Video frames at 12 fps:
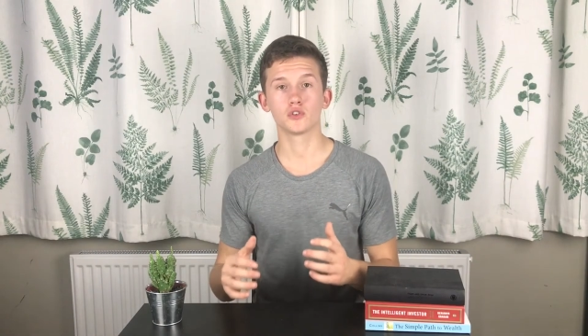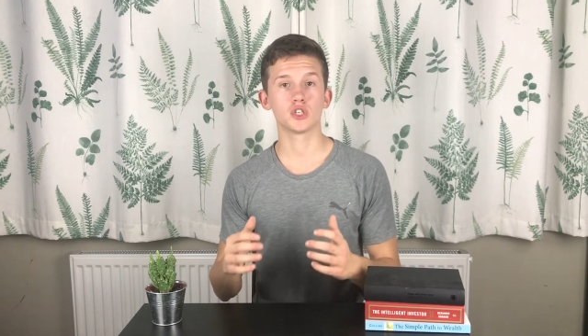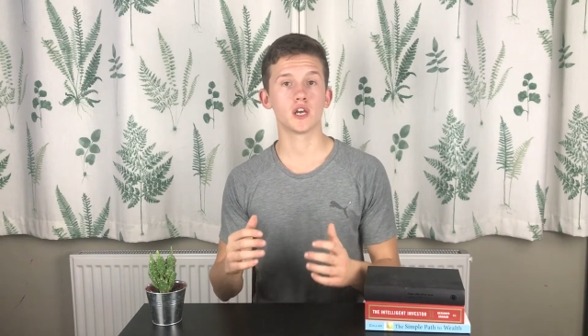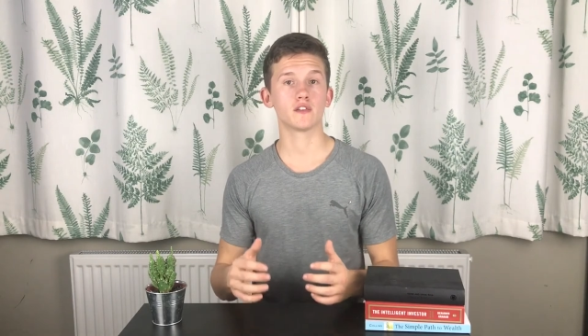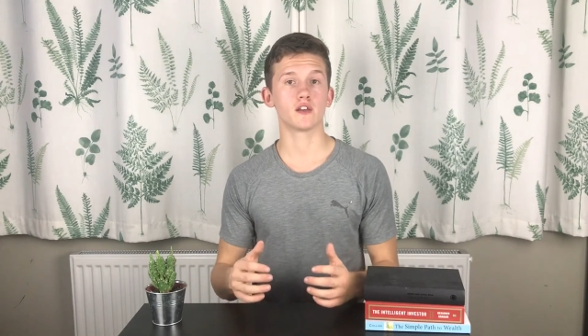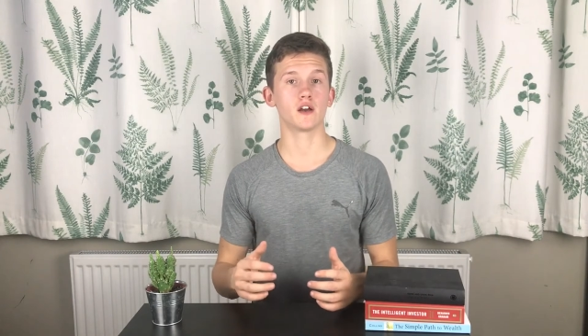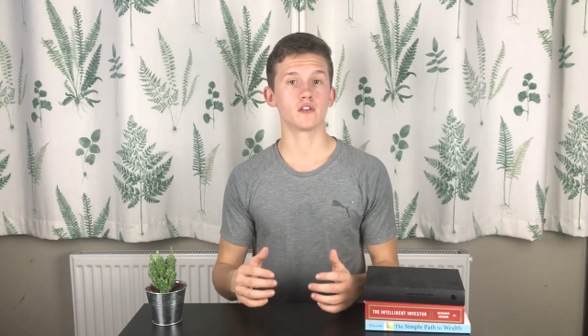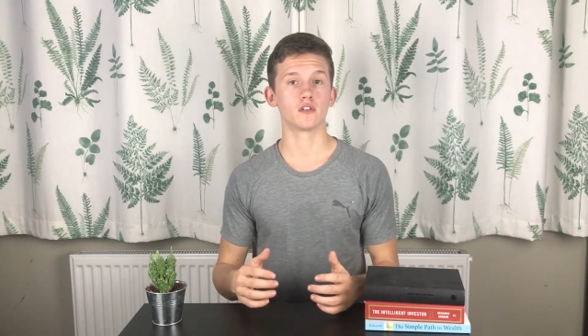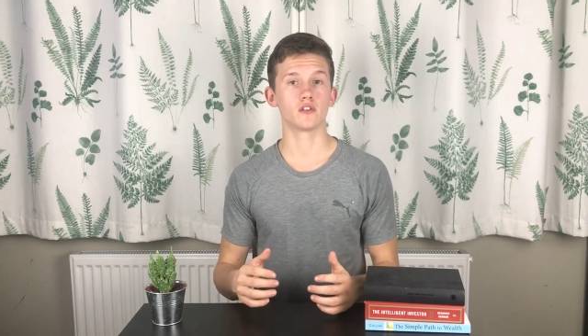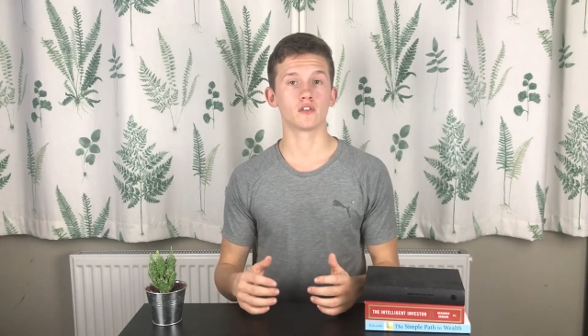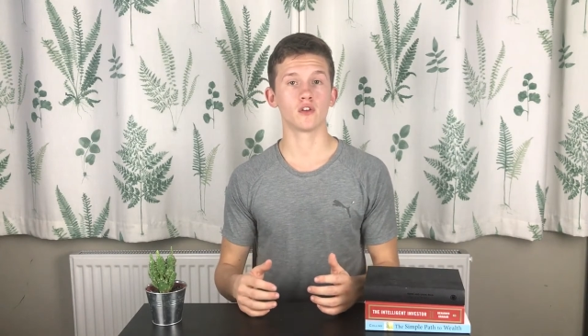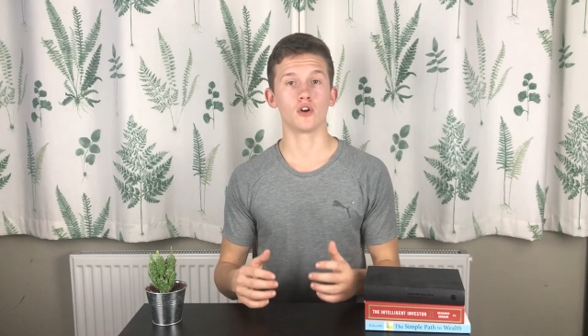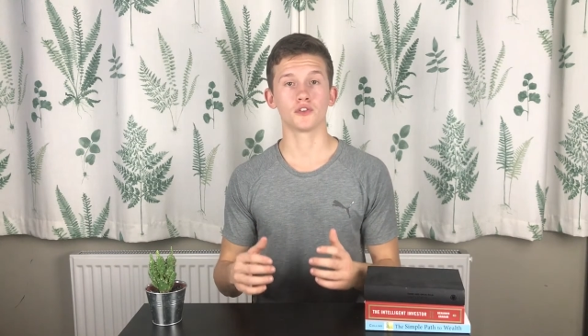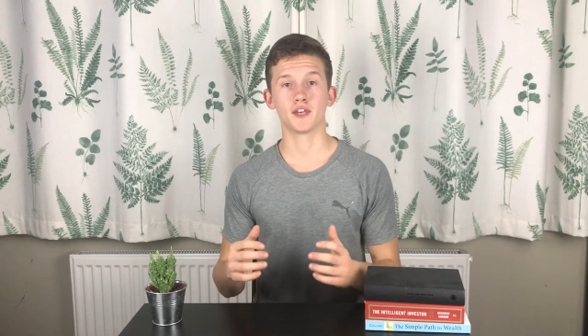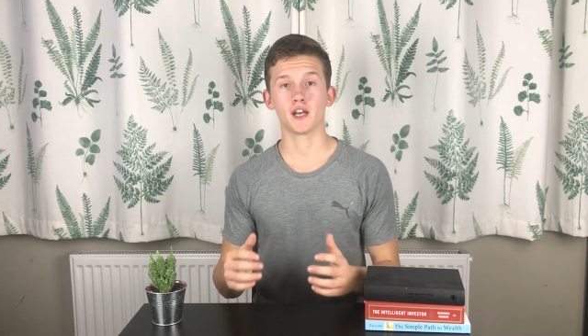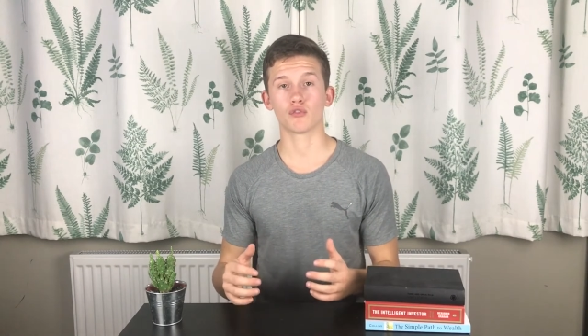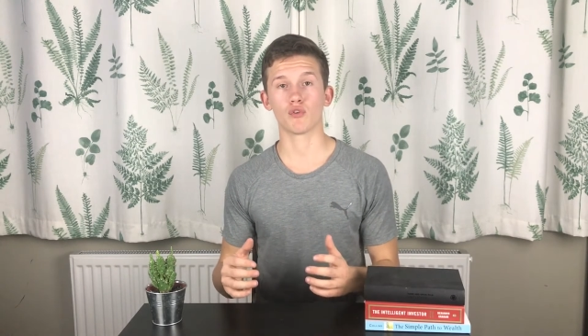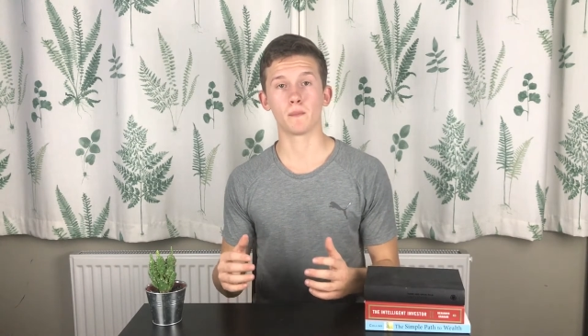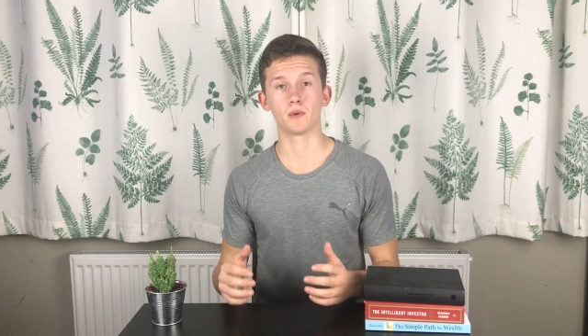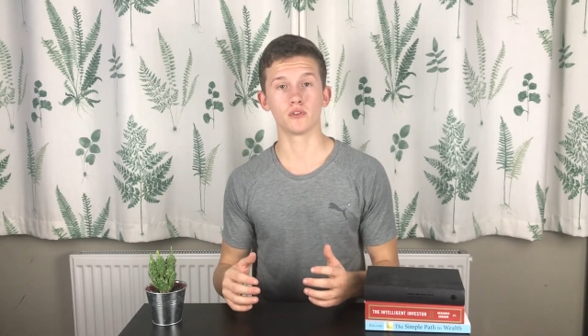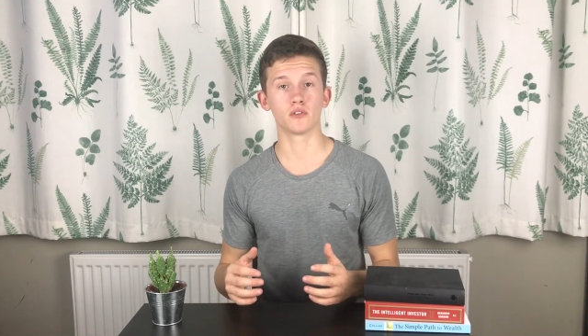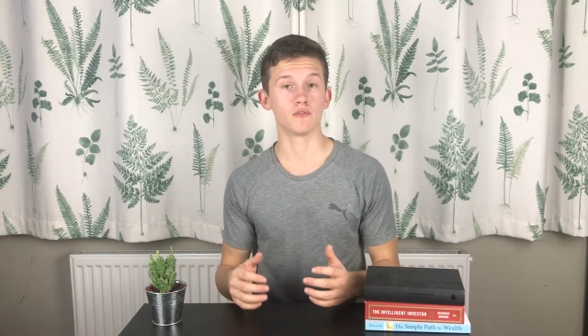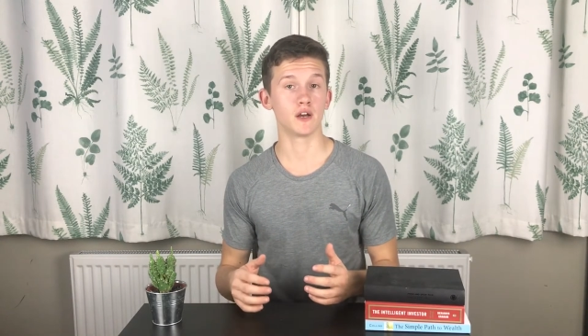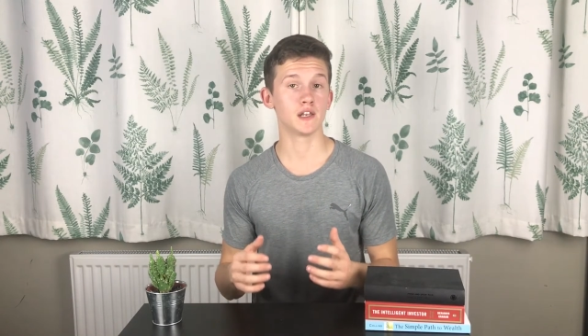and shares I S As are tax wrappers
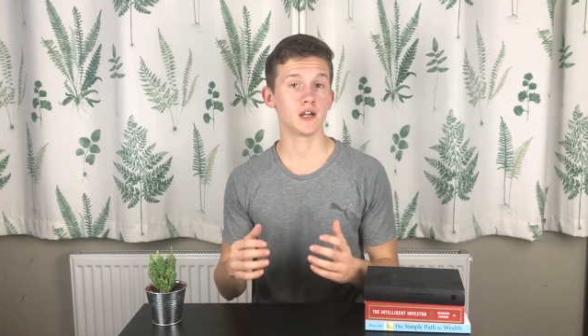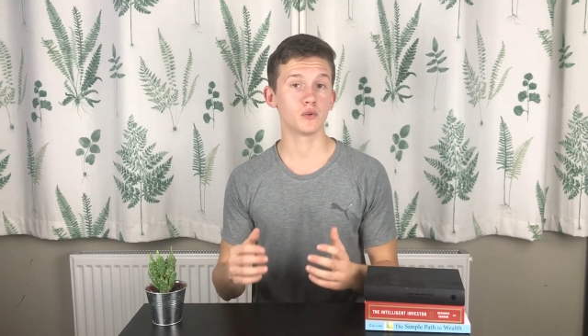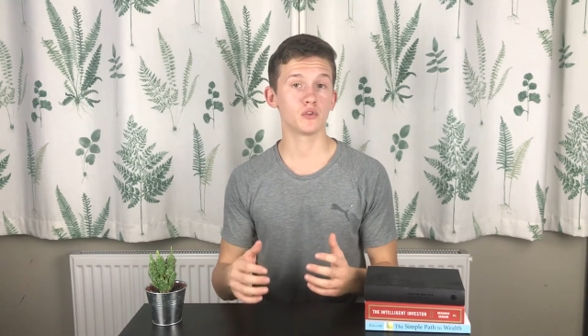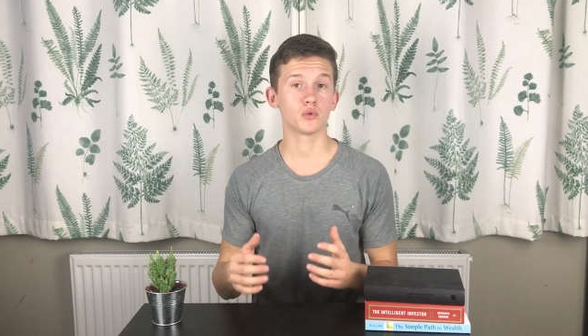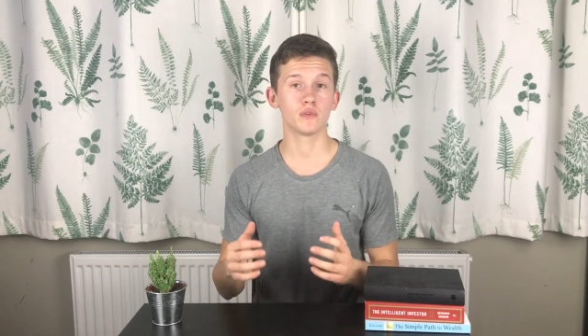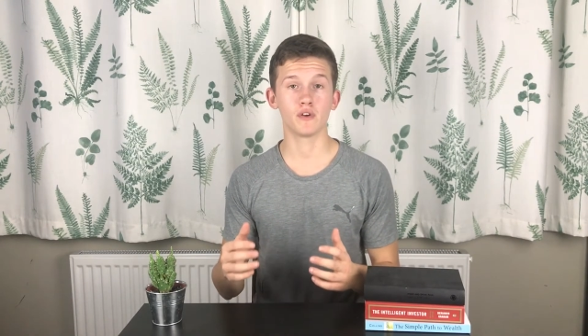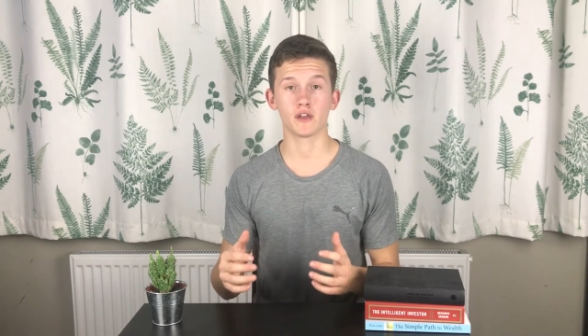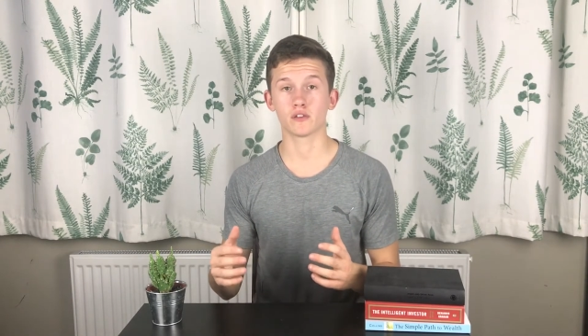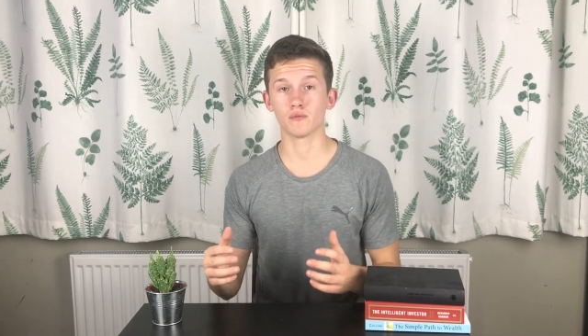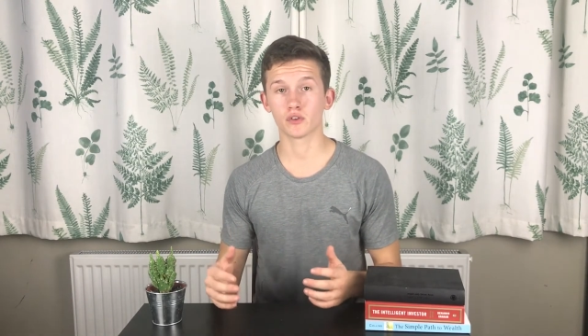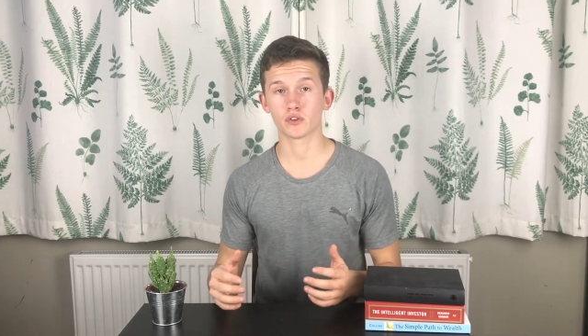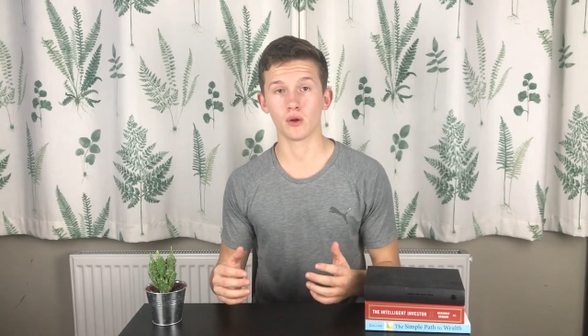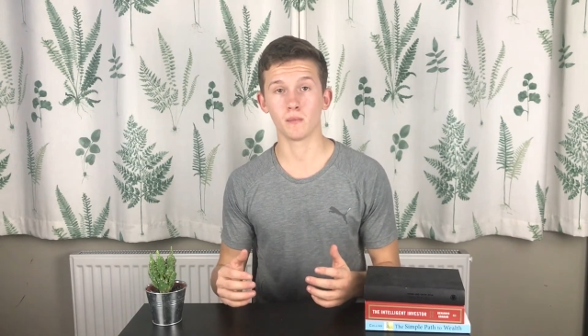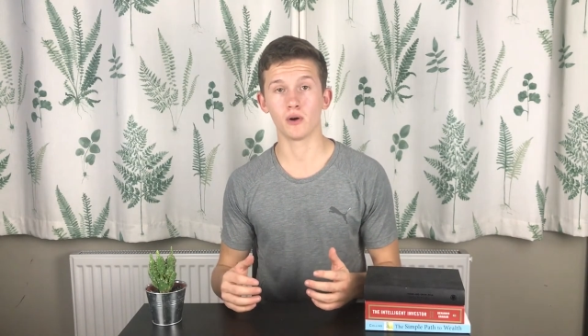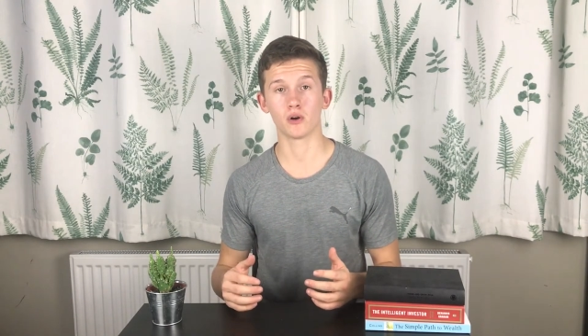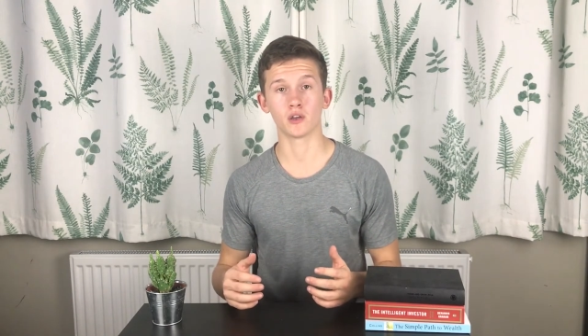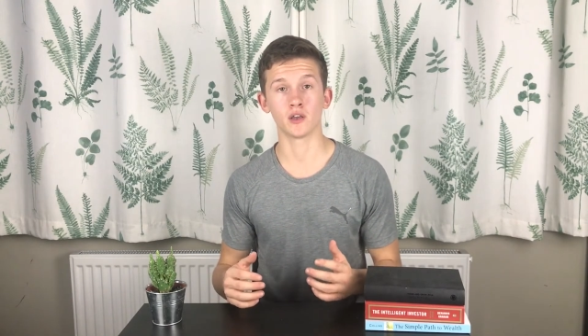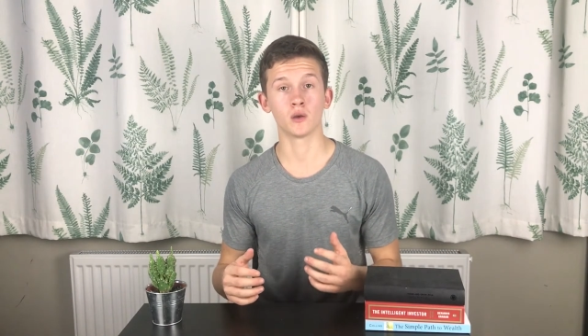that allow you to invest on the stock market